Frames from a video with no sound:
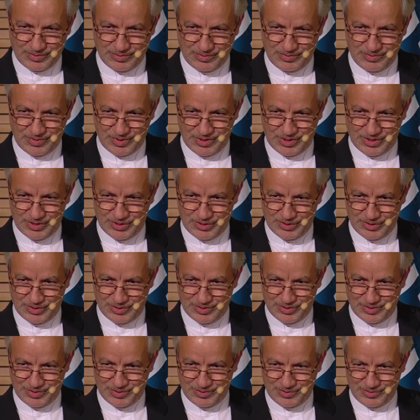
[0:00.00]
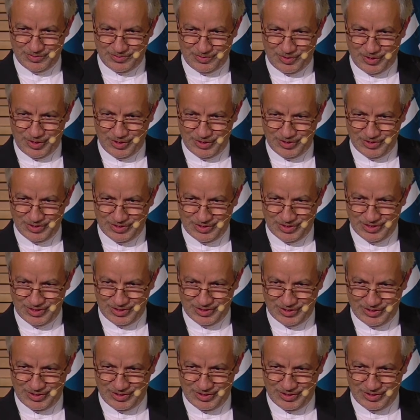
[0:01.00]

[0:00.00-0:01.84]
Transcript: we find in